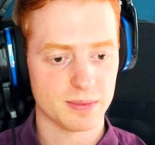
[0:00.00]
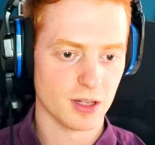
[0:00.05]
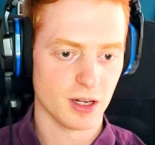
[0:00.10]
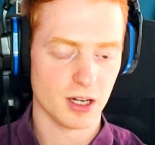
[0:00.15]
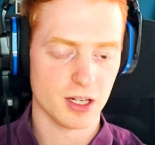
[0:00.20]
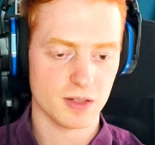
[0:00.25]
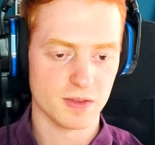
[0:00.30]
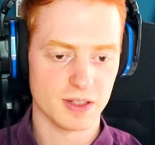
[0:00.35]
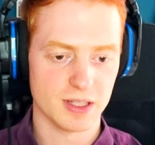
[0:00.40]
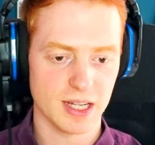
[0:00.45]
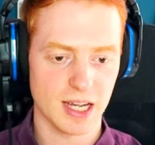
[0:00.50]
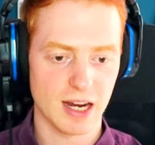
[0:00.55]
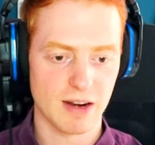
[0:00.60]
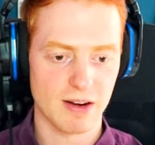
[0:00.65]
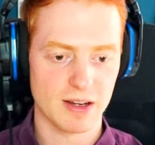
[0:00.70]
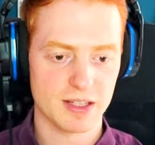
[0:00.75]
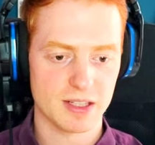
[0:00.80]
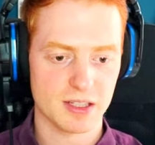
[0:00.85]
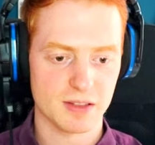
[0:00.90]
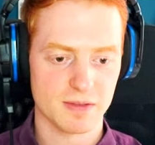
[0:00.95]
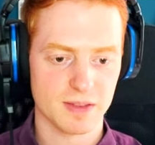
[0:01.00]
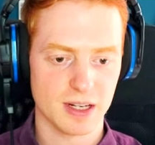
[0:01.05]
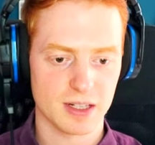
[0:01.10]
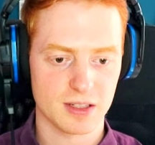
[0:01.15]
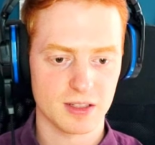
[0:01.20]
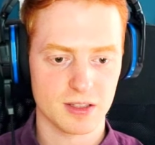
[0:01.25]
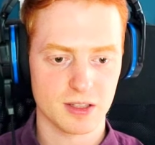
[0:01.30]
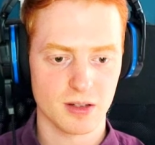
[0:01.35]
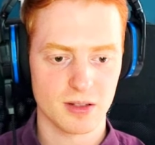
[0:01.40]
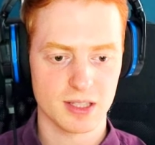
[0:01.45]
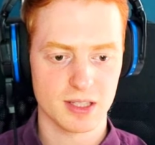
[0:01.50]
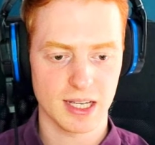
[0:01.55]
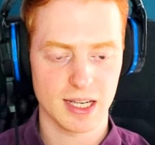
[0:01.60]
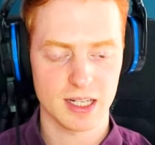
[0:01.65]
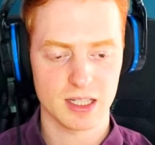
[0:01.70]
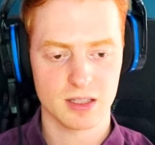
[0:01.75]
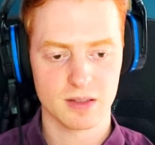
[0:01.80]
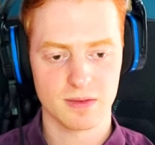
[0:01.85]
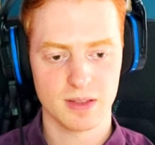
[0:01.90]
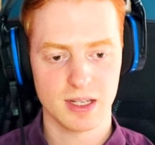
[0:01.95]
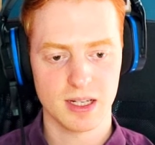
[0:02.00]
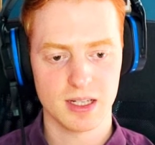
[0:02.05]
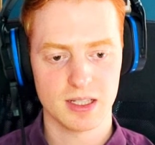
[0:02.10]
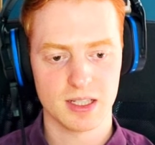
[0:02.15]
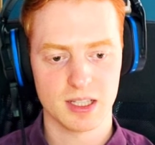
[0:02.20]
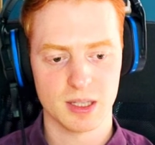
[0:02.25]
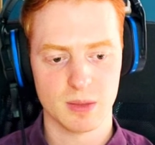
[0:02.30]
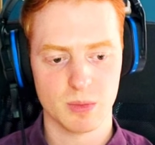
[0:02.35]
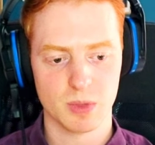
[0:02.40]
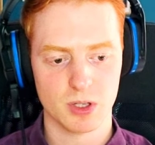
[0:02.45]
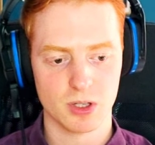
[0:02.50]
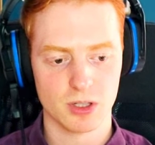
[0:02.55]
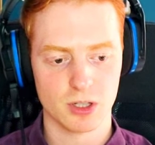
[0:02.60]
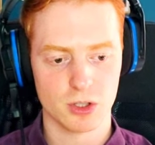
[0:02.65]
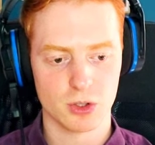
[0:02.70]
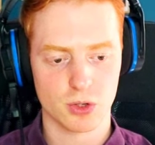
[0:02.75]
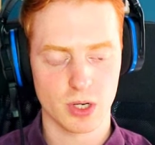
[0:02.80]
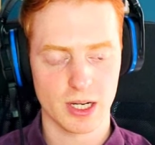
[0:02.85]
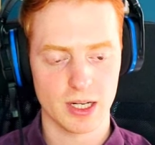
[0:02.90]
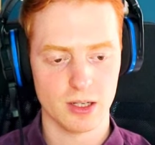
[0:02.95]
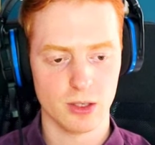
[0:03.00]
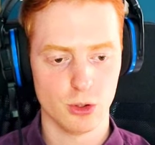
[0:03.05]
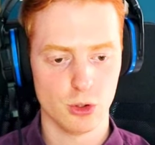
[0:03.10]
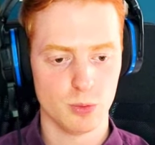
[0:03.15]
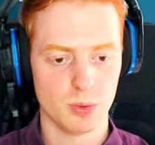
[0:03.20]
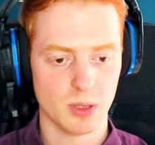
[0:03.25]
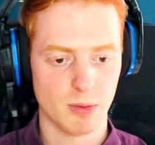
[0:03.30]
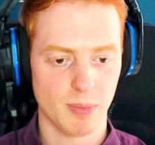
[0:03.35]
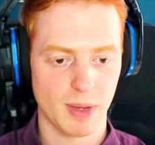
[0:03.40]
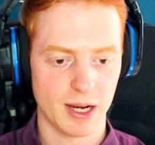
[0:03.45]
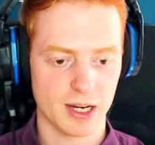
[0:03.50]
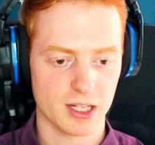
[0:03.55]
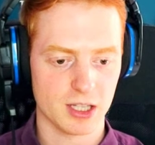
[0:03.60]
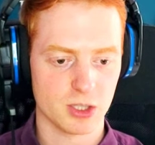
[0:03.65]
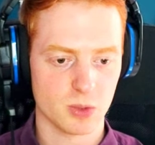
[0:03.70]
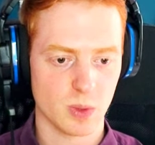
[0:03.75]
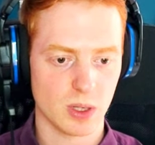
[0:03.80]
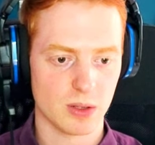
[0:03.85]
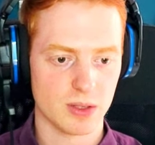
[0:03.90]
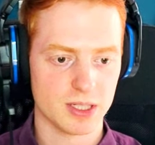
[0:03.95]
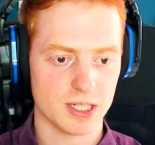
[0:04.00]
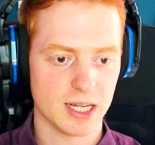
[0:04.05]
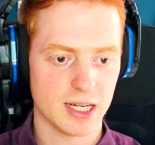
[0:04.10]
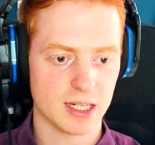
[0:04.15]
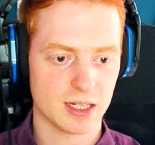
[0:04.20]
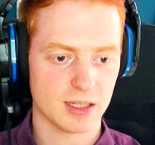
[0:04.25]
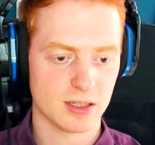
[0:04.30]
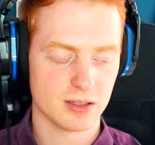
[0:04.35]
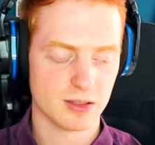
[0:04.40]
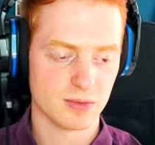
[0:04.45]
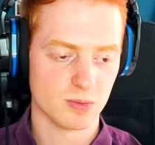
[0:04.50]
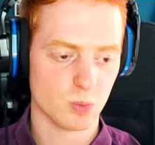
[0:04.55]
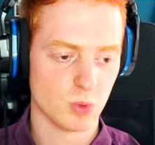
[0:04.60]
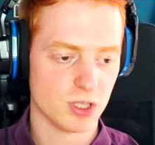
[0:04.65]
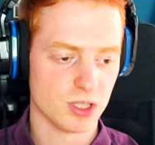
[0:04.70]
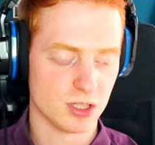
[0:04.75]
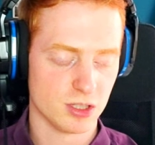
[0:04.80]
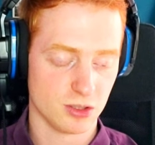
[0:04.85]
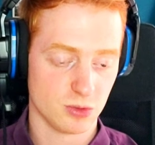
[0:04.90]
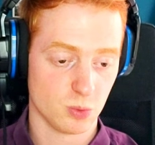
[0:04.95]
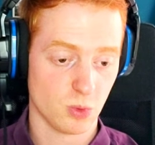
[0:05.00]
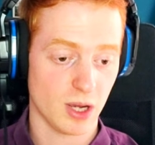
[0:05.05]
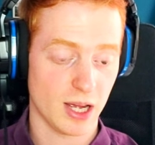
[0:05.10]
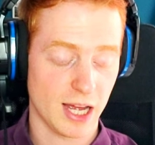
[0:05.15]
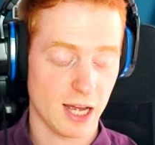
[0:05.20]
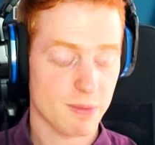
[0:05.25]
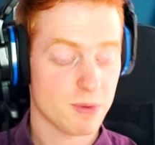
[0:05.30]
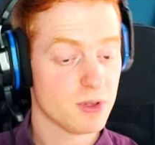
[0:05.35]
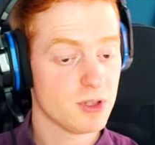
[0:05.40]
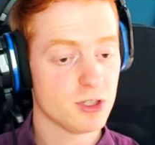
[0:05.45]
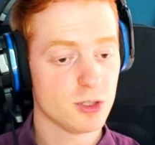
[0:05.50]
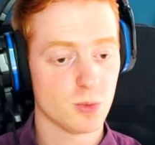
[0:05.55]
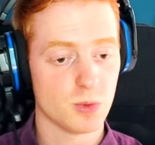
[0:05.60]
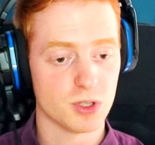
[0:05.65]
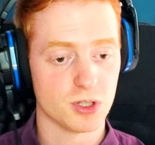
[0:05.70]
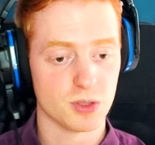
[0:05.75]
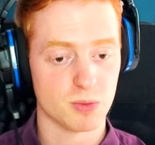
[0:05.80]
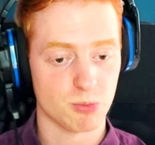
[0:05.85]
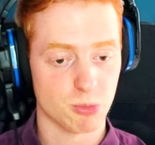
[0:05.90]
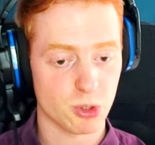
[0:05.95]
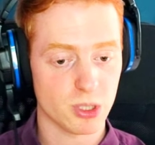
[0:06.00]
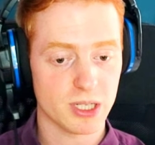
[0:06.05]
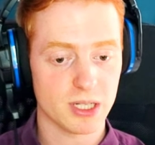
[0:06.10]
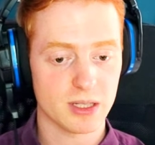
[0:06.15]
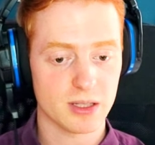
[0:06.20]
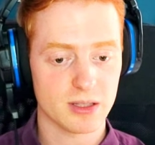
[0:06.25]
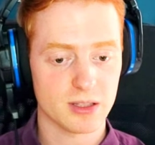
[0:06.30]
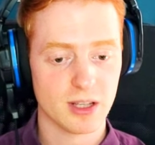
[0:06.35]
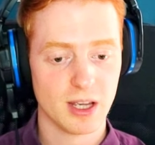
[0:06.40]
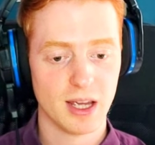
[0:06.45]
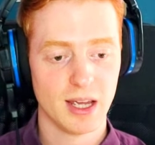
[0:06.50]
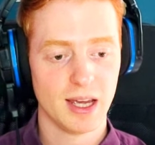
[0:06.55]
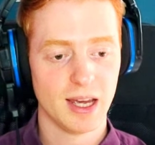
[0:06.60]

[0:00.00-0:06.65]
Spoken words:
So Archfiend Heiress's effect is going to activate, and then we're going to try and loop it back into our deck, which is what happens, which is brilliant.